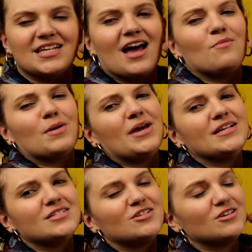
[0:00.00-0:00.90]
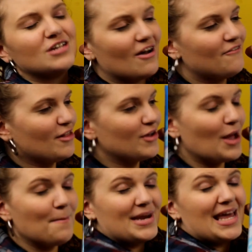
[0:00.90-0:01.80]
how my painting turned out following
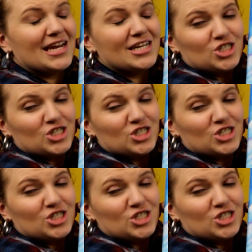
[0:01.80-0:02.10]
a Banana